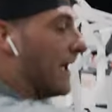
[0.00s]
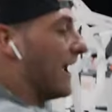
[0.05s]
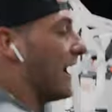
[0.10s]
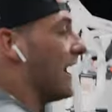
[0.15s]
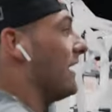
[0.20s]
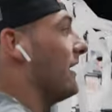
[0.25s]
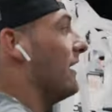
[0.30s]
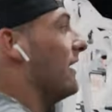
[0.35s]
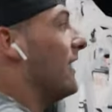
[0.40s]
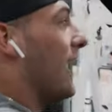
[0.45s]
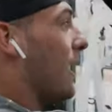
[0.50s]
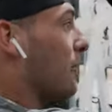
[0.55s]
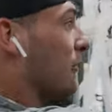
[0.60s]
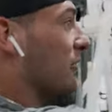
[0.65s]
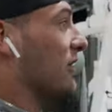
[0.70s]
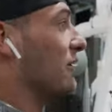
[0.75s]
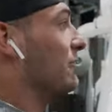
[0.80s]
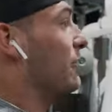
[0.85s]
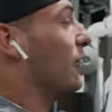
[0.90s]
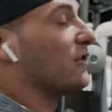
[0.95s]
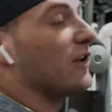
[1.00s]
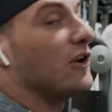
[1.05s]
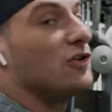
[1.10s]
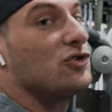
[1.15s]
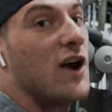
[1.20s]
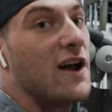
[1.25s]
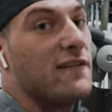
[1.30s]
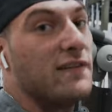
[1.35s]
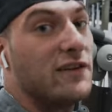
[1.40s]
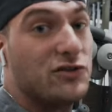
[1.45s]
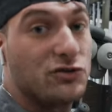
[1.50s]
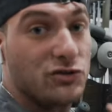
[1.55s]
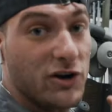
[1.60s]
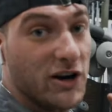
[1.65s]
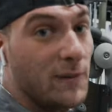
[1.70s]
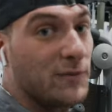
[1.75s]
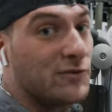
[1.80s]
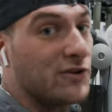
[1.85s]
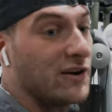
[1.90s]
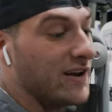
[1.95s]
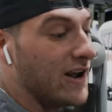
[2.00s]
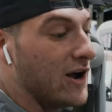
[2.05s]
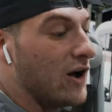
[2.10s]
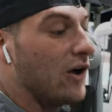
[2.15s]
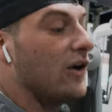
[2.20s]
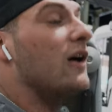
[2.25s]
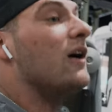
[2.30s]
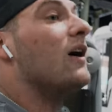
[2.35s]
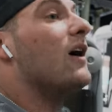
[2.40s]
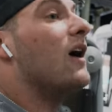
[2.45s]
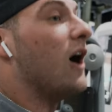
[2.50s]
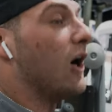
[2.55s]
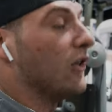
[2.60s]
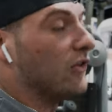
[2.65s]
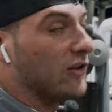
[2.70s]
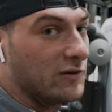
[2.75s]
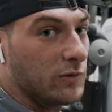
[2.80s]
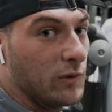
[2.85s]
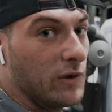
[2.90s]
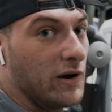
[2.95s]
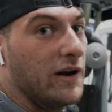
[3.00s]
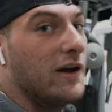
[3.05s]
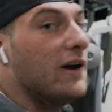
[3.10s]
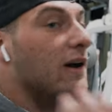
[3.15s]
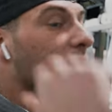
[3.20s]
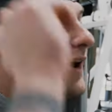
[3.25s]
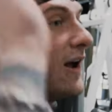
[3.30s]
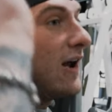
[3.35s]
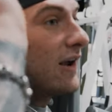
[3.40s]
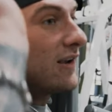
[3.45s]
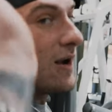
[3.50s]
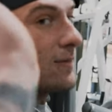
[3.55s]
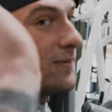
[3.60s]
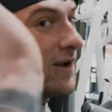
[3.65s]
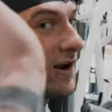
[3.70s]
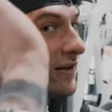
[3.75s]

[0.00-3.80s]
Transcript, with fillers: pad, and we're just gonna focus on driving straight up, straight down. On this one, come